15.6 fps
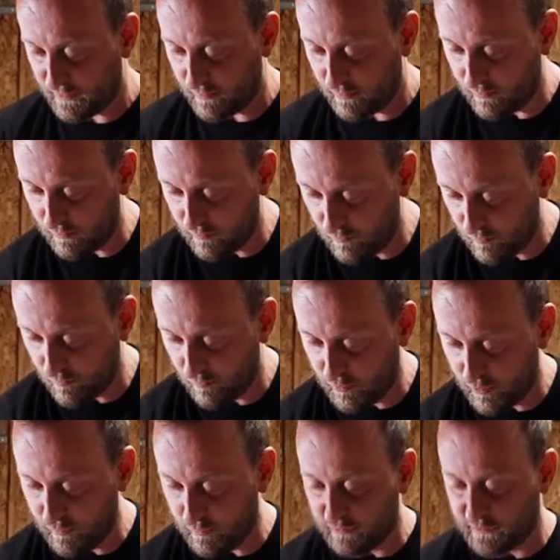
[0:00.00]
that are
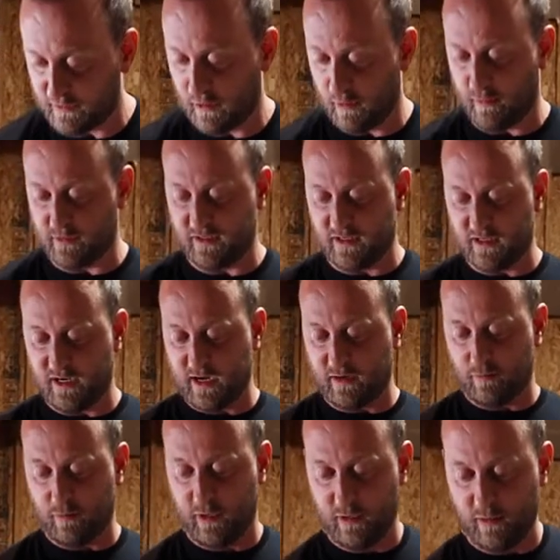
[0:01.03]
used to go into the
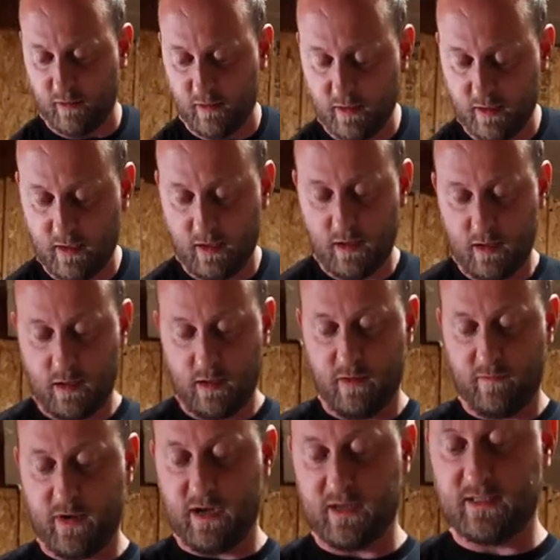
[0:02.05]
deck rail.
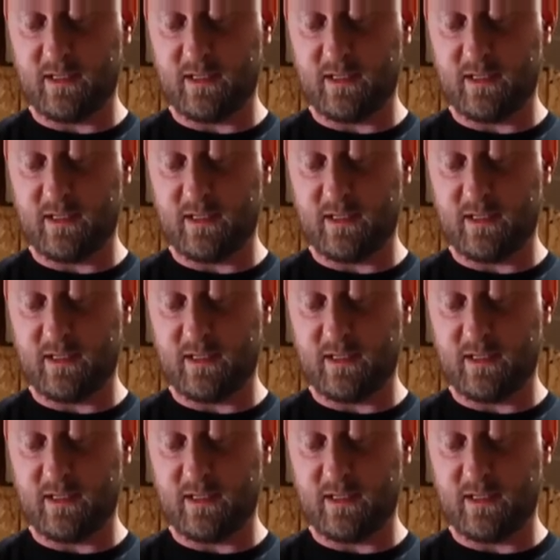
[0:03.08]
You've got a